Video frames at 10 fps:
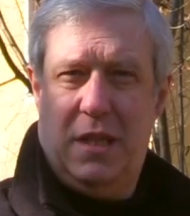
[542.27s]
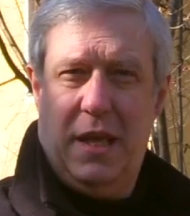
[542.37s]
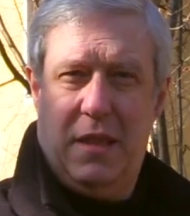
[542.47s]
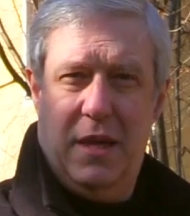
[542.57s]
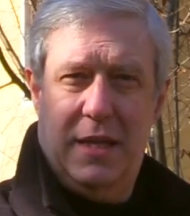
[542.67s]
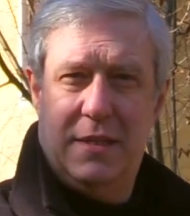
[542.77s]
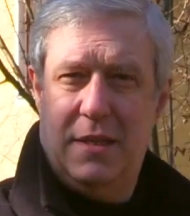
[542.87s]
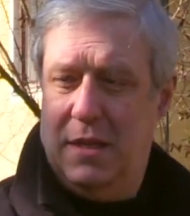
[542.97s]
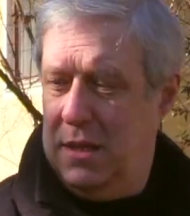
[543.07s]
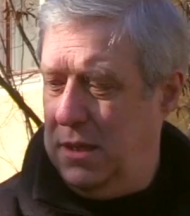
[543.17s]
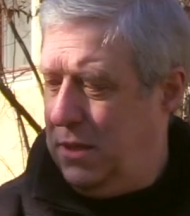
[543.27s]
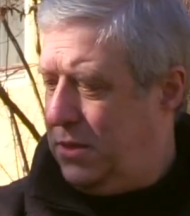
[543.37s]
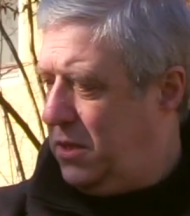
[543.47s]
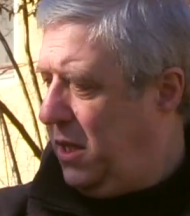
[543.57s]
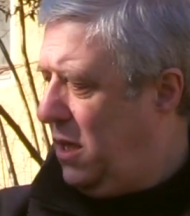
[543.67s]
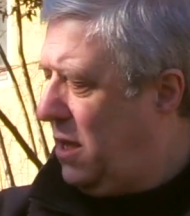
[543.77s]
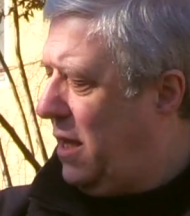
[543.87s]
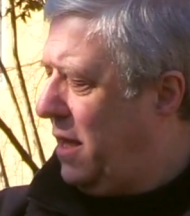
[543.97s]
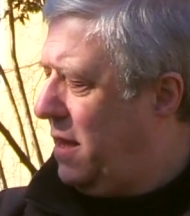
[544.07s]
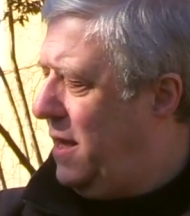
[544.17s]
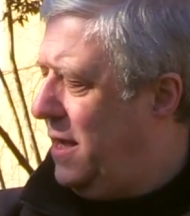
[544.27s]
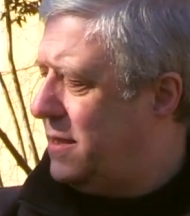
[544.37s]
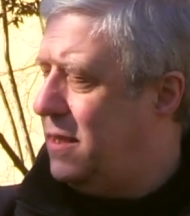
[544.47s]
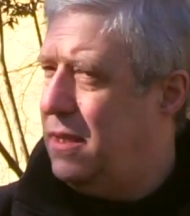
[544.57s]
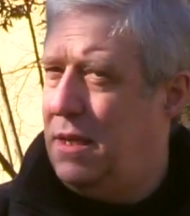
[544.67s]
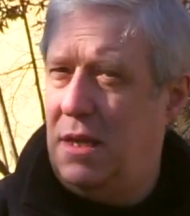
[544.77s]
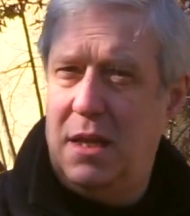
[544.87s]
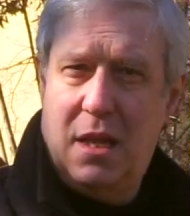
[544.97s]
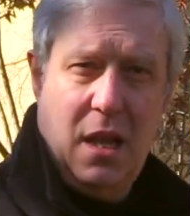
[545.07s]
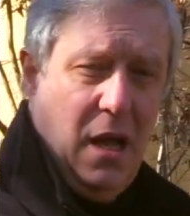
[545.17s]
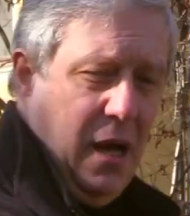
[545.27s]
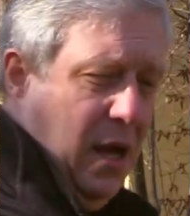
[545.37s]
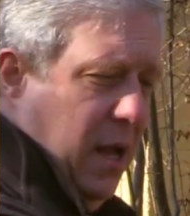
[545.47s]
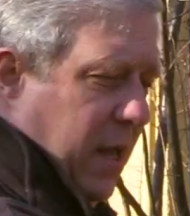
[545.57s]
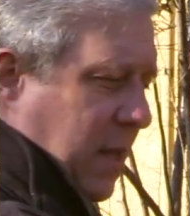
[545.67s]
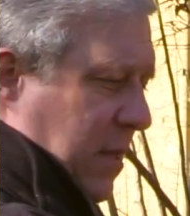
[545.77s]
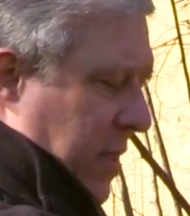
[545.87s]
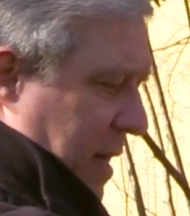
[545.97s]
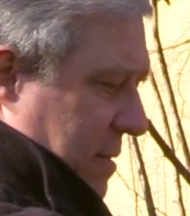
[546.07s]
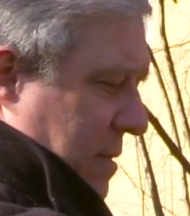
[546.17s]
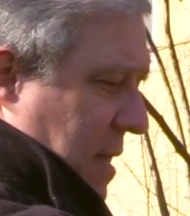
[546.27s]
like that. You see, like that, like that.